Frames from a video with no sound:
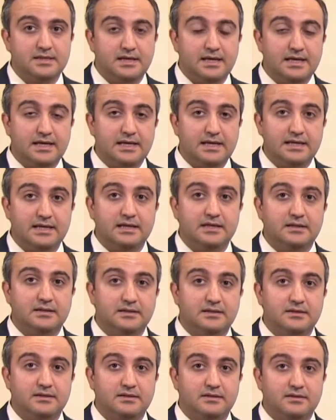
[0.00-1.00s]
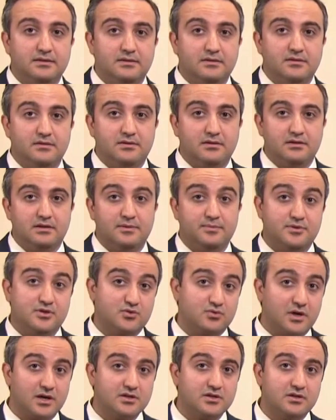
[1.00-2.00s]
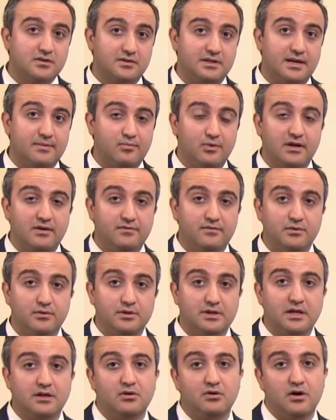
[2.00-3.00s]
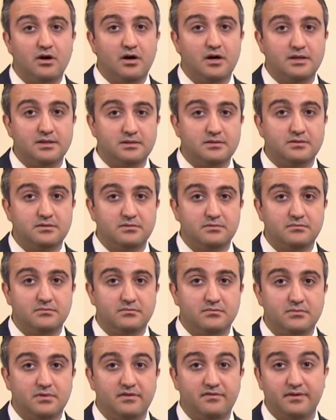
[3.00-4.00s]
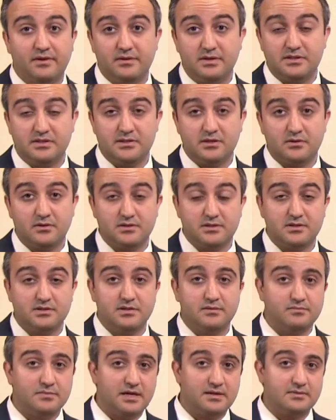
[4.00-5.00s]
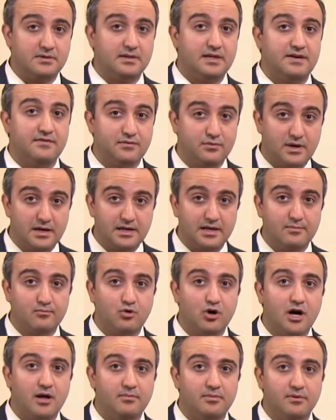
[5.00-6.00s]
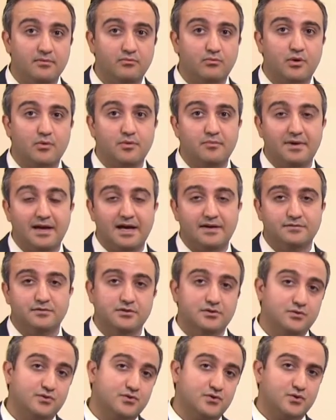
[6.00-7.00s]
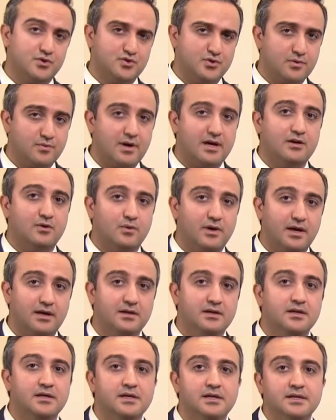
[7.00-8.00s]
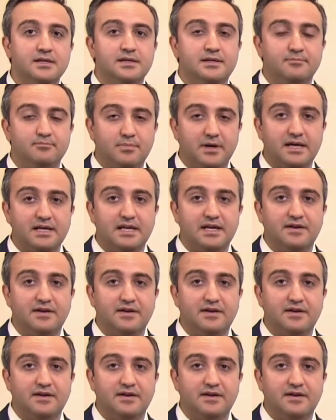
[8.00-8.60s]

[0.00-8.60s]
A, an obstruction of that brain fluid can cause a very serious and sometimes a life-threatening problem where we may have to do surgery right away. But